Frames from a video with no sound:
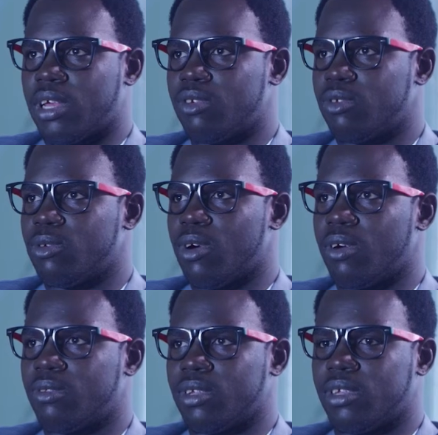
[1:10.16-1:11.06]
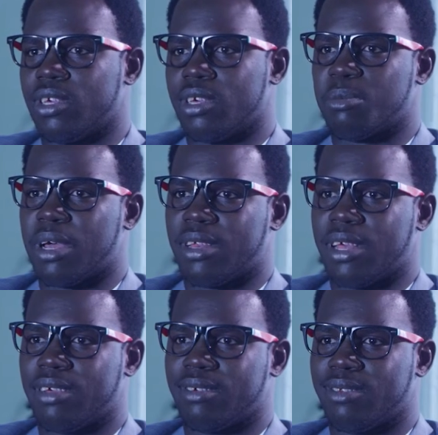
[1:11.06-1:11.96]
used to go out and kick my
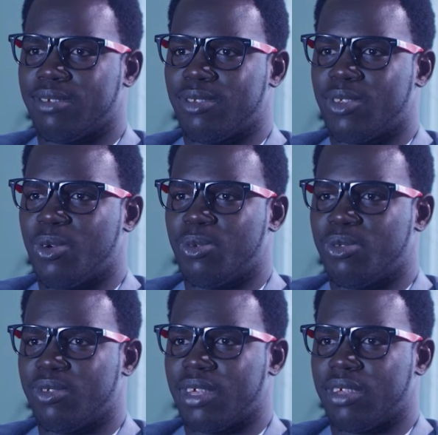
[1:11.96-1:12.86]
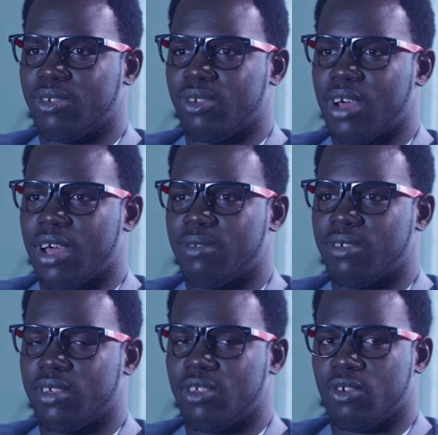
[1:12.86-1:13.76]
leg on the stones and, have this
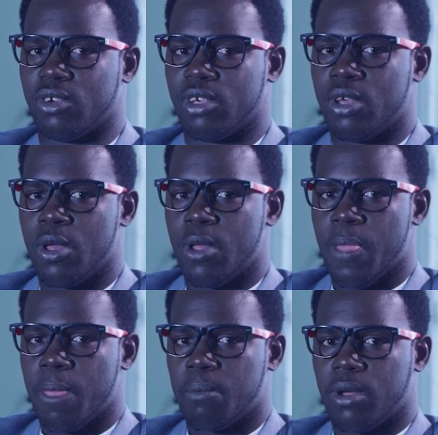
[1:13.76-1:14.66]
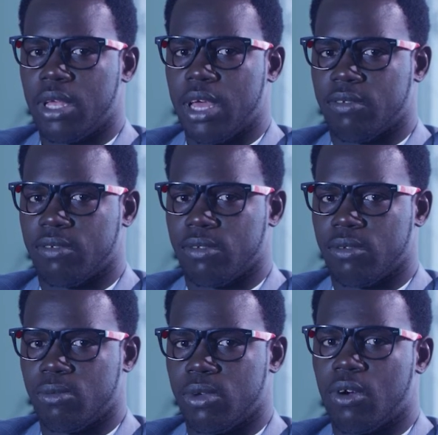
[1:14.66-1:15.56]
injury. But yes,
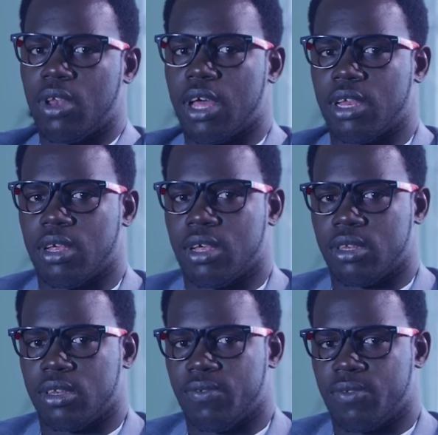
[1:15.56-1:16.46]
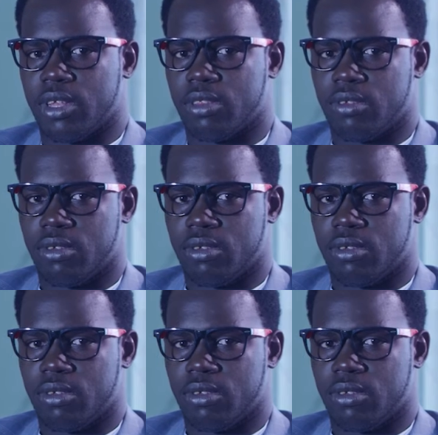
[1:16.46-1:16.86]
we all had different